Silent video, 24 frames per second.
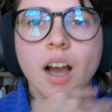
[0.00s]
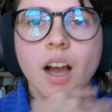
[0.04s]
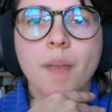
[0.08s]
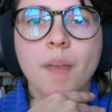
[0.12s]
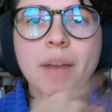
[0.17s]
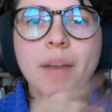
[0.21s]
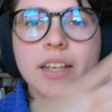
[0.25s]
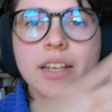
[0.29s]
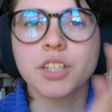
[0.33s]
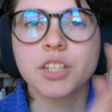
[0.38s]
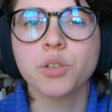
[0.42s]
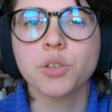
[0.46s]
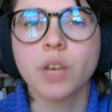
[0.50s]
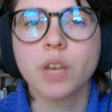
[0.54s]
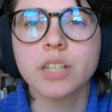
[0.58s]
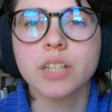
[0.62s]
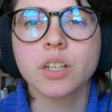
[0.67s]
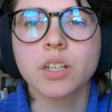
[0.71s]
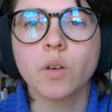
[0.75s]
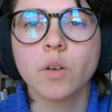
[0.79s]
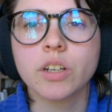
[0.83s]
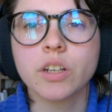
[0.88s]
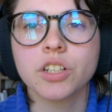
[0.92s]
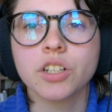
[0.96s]
I'm gonna ask you guys
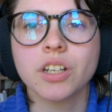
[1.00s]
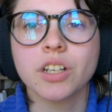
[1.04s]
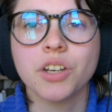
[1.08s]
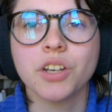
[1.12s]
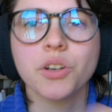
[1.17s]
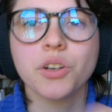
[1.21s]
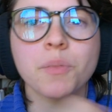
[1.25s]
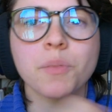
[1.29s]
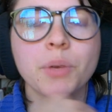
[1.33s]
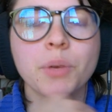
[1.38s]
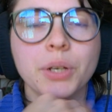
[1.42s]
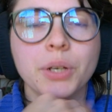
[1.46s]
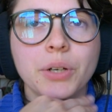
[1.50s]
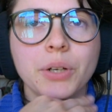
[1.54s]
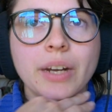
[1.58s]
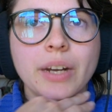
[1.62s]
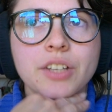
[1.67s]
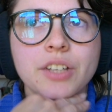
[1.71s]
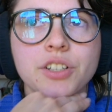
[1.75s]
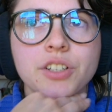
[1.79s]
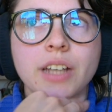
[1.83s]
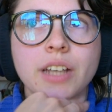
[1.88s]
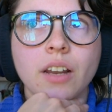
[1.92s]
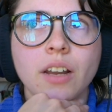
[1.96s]
a question and you can put your
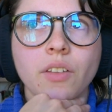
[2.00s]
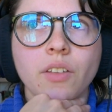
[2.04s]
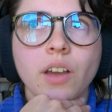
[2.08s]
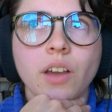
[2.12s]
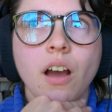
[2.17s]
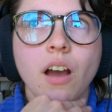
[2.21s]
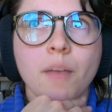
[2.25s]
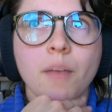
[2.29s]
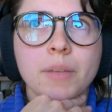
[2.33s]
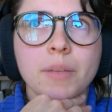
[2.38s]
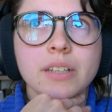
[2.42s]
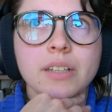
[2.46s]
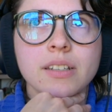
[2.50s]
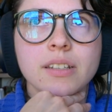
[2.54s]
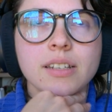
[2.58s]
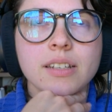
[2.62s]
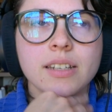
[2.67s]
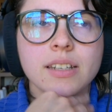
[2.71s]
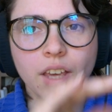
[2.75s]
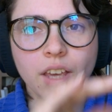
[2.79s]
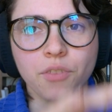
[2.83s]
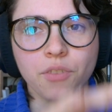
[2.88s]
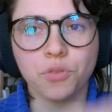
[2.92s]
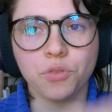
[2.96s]
answer down in the
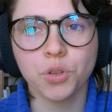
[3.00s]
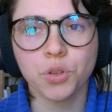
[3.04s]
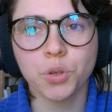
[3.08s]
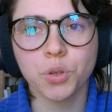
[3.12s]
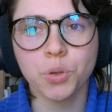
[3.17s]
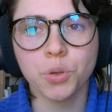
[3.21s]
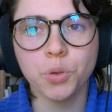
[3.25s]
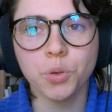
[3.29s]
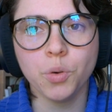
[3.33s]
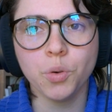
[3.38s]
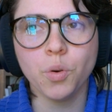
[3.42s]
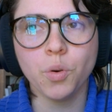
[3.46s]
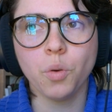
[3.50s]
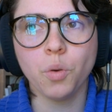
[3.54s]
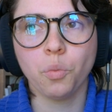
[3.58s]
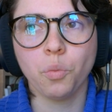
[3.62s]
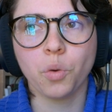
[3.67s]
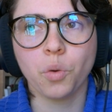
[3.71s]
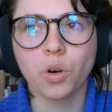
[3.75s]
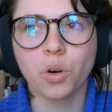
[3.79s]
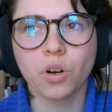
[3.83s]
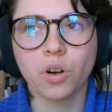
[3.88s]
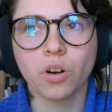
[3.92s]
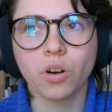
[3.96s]
comments. If you
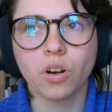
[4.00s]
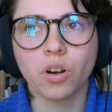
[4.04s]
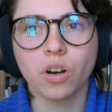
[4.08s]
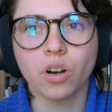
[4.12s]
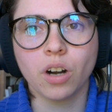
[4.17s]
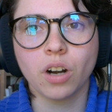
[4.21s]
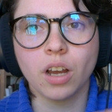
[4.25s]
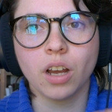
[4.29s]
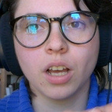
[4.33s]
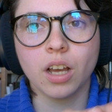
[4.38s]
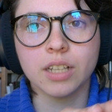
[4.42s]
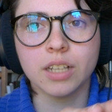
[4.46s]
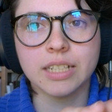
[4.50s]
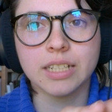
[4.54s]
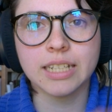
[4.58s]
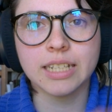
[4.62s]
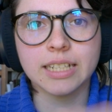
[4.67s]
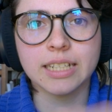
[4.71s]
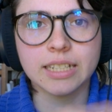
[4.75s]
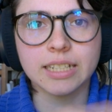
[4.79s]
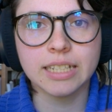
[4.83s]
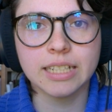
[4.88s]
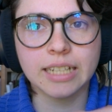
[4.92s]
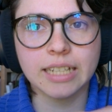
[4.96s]
were a
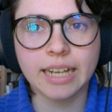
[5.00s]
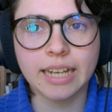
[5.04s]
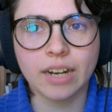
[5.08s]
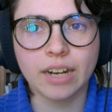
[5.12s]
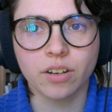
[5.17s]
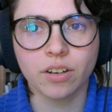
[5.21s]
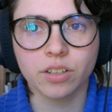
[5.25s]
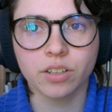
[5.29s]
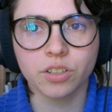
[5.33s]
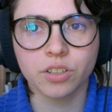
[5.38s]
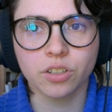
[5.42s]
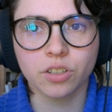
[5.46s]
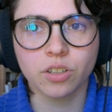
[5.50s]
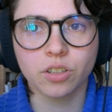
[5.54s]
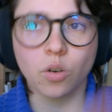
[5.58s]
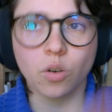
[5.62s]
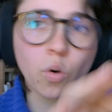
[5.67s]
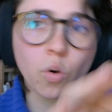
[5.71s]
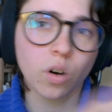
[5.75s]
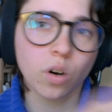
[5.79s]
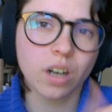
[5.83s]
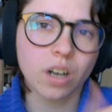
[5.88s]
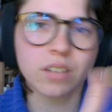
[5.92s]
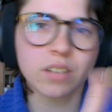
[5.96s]
D&D character
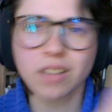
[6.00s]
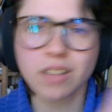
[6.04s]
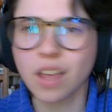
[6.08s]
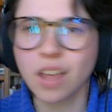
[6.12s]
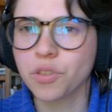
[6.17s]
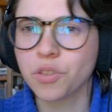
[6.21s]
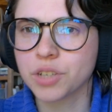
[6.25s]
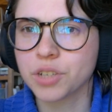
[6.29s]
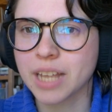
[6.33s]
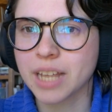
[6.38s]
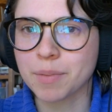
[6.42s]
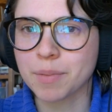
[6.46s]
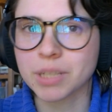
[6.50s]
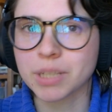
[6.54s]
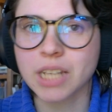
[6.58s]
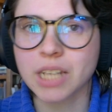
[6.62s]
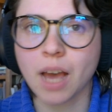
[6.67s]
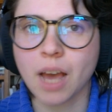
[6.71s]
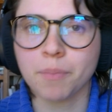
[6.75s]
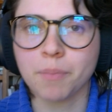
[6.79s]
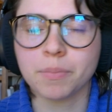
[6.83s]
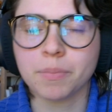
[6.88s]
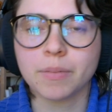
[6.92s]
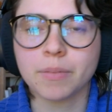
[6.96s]
or other
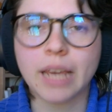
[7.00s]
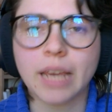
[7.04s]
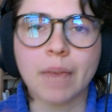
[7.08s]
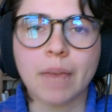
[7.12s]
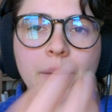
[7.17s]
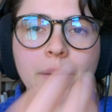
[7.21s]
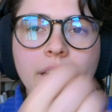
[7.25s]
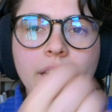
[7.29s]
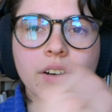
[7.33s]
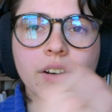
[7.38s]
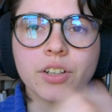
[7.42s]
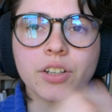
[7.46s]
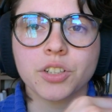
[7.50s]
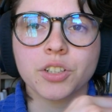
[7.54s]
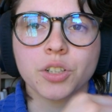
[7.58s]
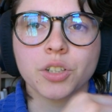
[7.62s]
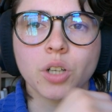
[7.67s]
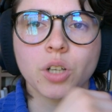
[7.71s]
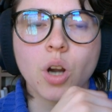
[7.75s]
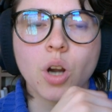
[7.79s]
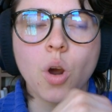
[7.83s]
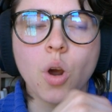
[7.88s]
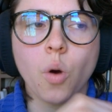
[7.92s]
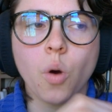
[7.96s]
tabletop gaming
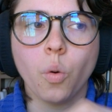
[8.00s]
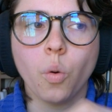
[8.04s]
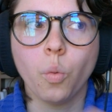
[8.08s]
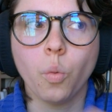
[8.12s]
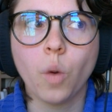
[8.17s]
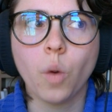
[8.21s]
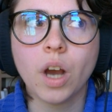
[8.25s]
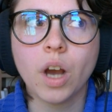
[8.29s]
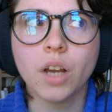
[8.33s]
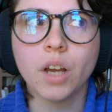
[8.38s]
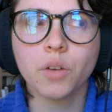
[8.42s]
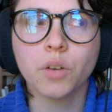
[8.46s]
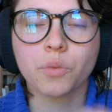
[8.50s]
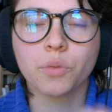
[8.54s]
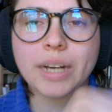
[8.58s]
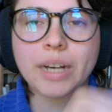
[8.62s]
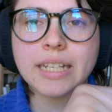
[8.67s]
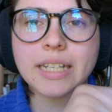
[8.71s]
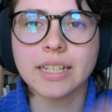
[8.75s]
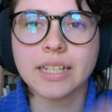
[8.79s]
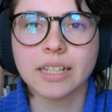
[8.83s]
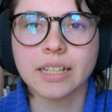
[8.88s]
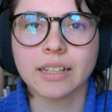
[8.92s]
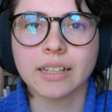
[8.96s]
character, what
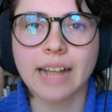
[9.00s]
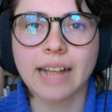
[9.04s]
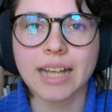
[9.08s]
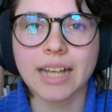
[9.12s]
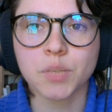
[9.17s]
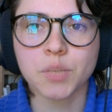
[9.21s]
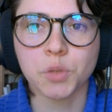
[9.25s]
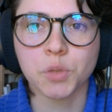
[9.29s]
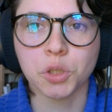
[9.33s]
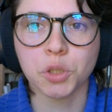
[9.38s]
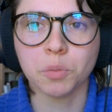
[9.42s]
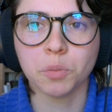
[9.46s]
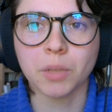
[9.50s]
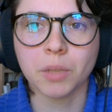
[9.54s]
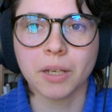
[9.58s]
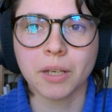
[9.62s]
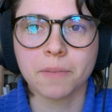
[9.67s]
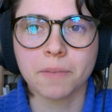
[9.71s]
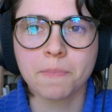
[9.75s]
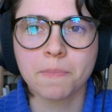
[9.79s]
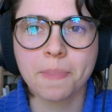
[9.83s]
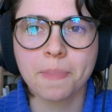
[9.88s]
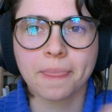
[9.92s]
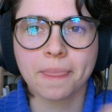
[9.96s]
race and class would you
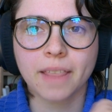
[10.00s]
be?